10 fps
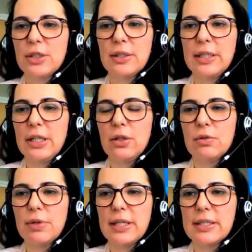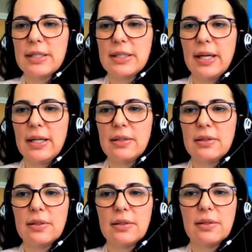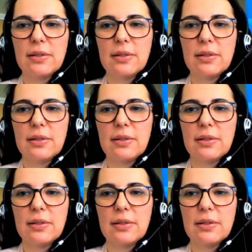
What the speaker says: Nico raised his hands.